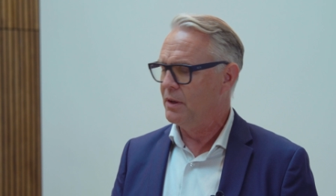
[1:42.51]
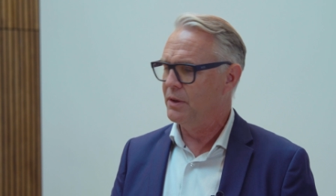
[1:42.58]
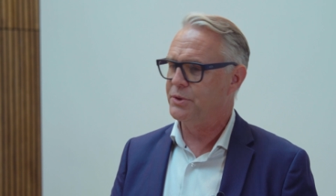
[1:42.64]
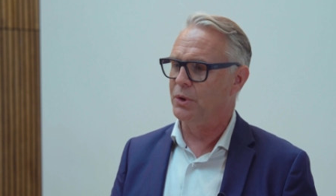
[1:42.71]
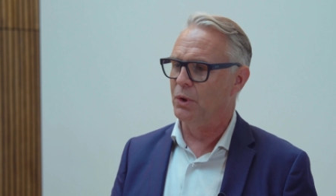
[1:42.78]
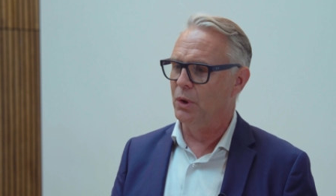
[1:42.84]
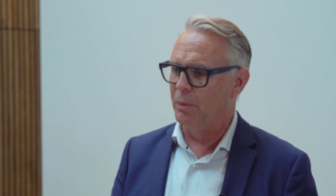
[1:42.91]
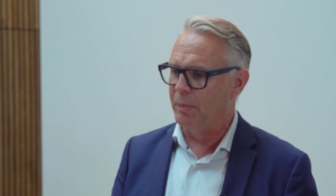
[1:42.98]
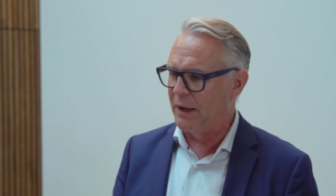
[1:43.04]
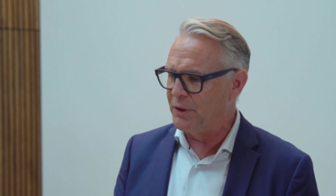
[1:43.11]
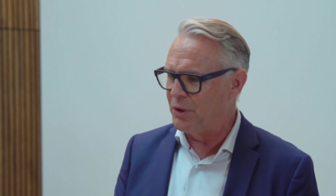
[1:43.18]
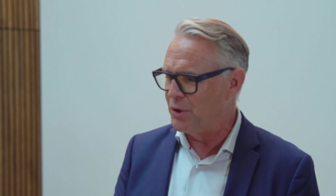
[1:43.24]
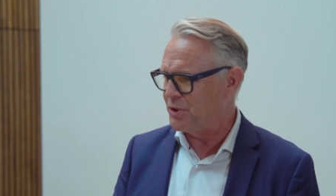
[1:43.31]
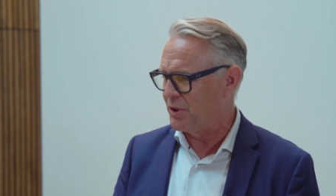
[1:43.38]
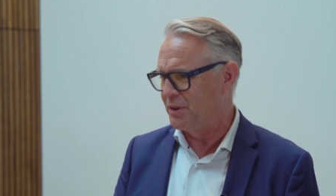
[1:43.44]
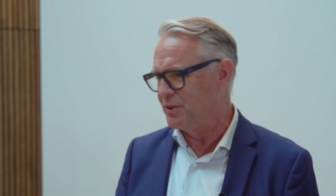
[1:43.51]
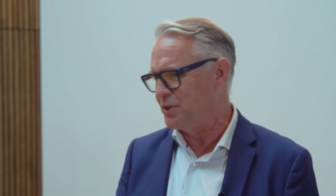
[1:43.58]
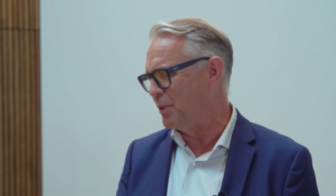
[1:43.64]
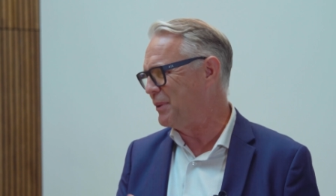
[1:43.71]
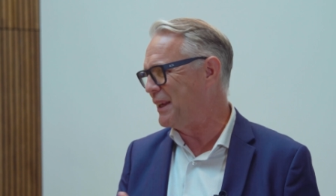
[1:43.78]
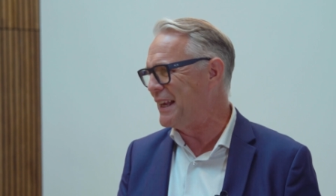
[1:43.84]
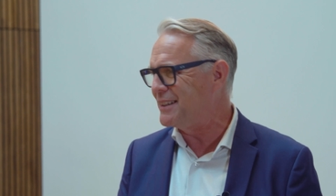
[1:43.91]
So by using
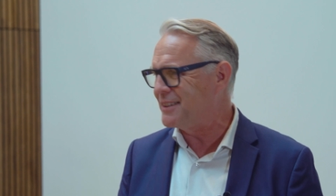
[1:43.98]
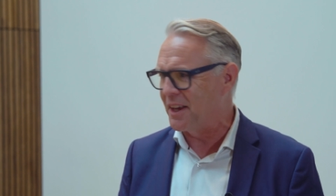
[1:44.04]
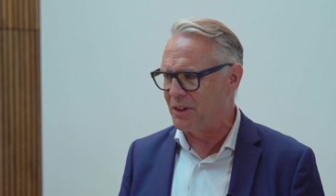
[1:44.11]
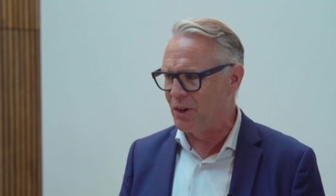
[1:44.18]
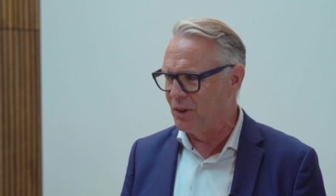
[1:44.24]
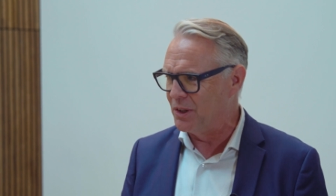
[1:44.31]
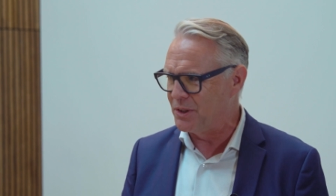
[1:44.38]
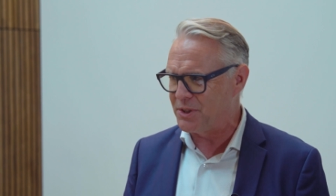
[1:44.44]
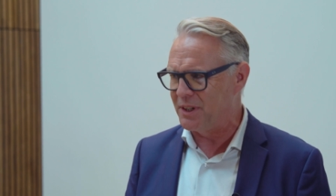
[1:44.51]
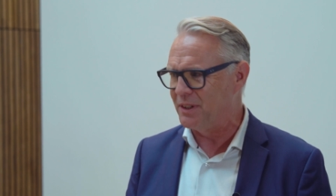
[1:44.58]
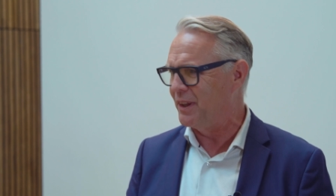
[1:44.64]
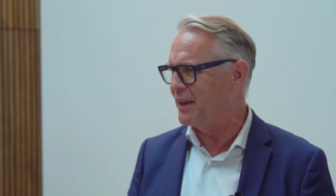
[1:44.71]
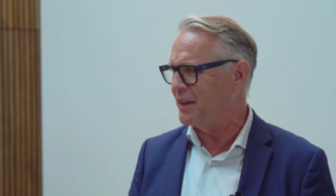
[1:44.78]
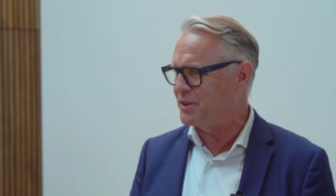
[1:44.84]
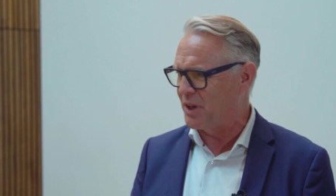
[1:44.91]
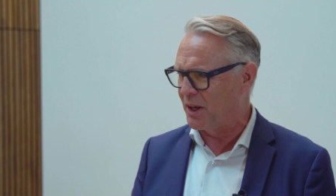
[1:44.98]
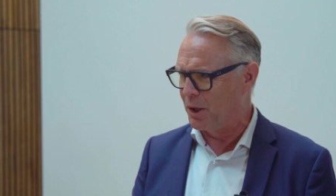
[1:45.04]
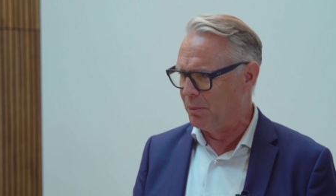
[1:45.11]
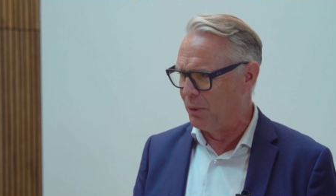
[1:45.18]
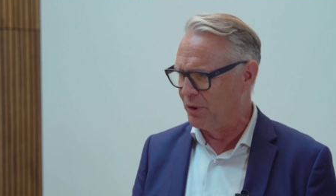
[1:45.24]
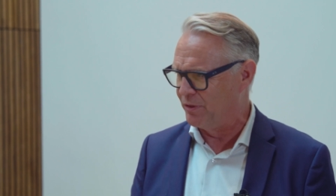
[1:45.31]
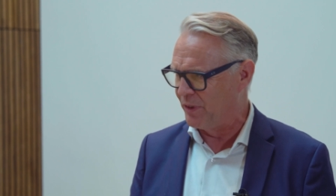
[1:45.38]
some key technology like
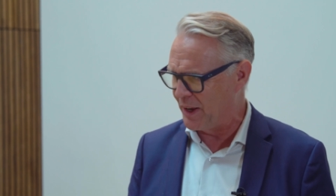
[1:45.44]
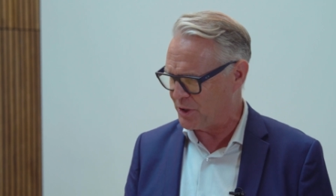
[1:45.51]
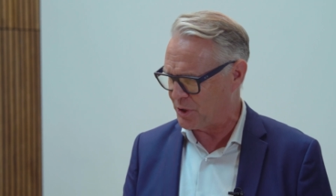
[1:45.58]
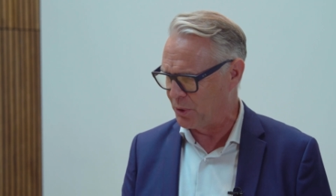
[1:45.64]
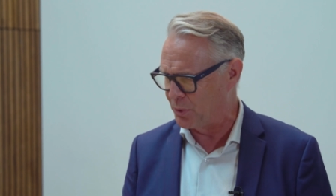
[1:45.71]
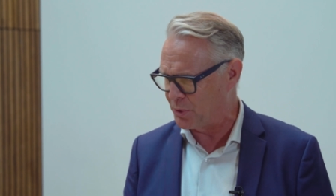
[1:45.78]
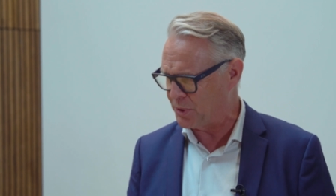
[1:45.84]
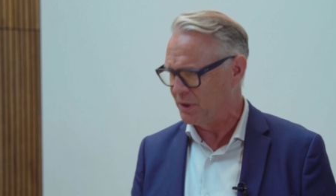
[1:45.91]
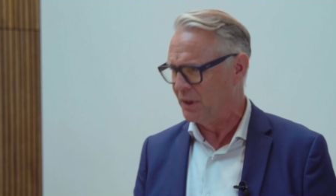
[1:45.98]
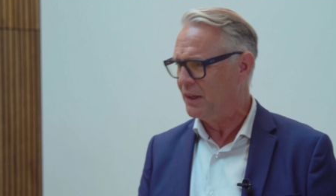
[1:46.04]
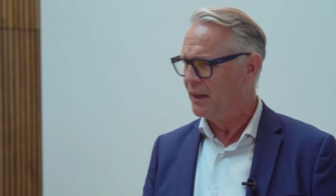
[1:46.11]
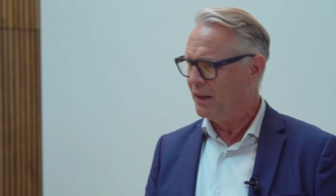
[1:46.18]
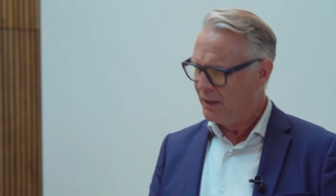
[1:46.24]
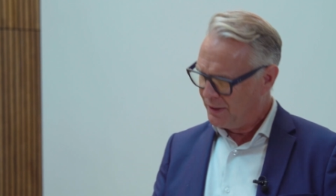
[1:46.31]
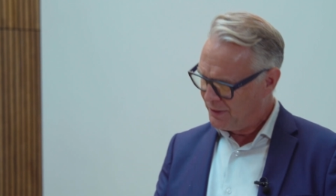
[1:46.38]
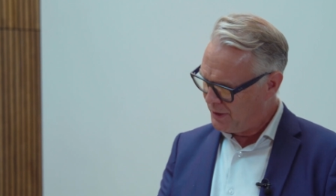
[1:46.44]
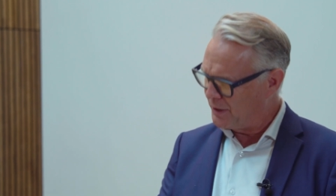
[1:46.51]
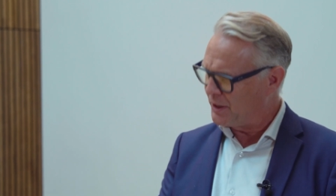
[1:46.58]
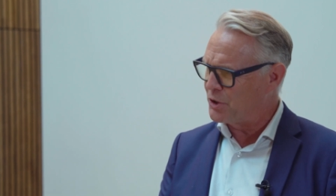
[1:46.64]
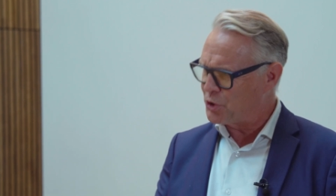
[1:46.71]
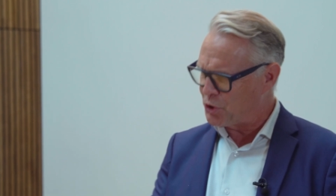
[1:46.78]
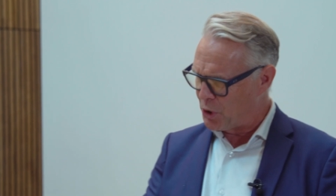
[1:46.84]
single mode VCSELs, they
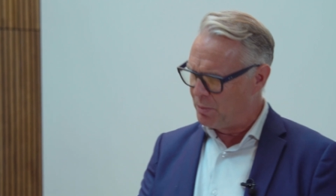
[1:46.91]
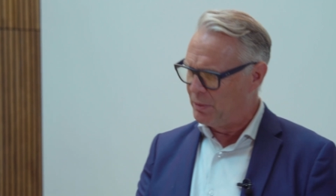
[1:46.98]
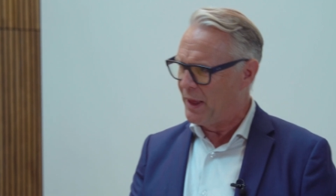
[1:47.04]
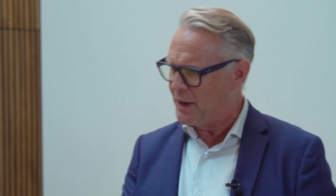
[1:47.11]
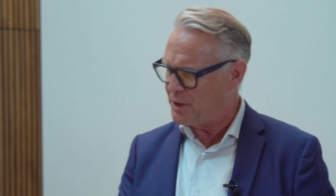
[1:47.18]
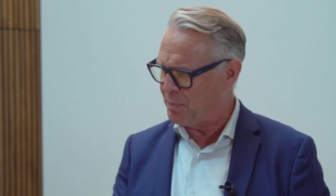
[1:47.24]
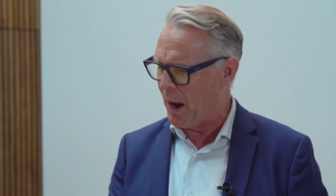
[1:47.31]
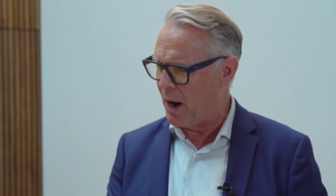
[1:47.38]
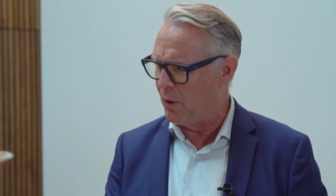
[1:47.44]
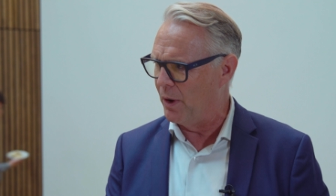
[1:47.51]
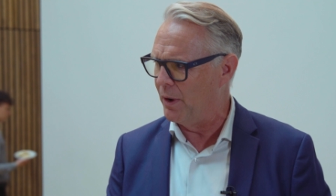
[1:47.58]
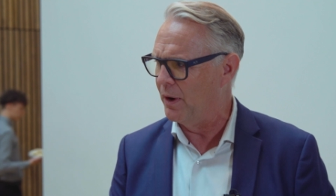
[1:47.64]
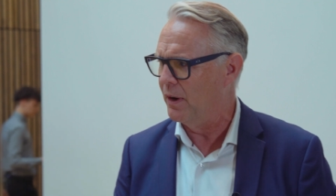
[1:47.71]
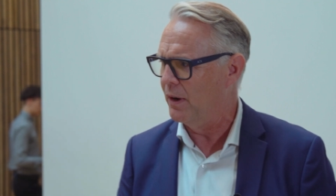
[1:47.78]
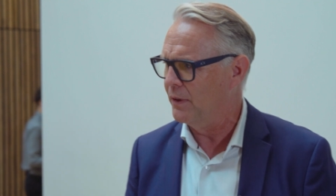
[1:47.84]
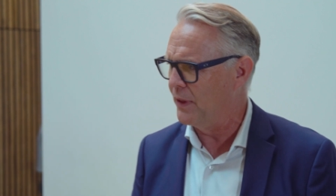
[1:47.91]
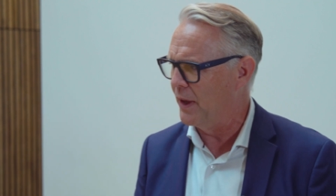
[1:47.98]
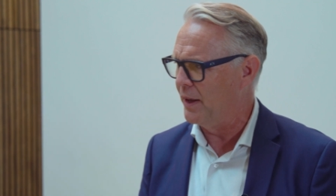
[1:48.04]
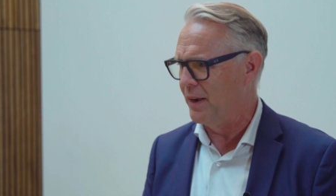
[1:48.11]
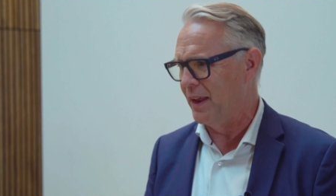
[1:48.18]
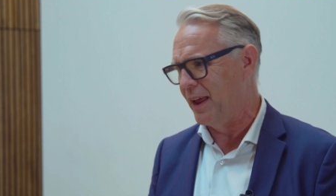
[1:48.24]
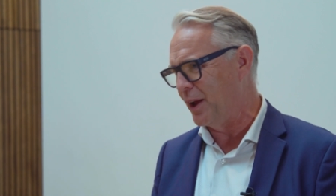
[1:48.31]
consume less power
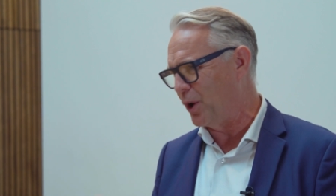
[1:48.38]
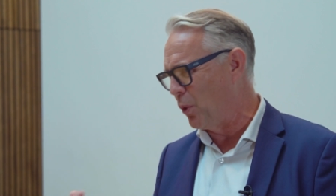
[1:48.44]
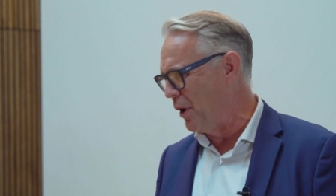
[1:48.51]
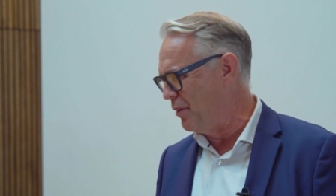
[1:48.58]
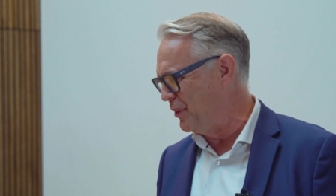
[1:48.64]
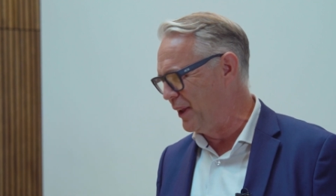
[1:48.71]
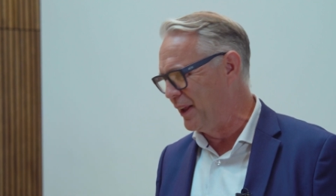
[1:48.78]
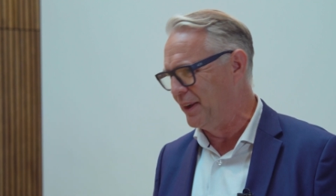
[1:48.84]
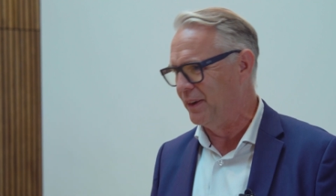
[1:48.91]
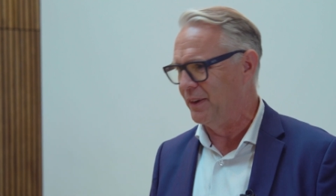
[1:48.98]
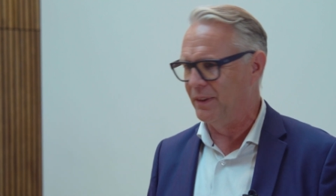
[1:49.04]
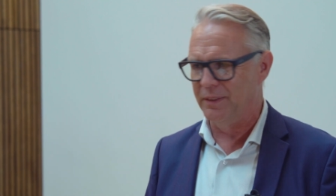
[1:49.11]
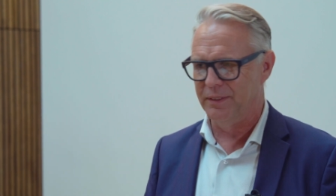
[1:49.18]
than equivalent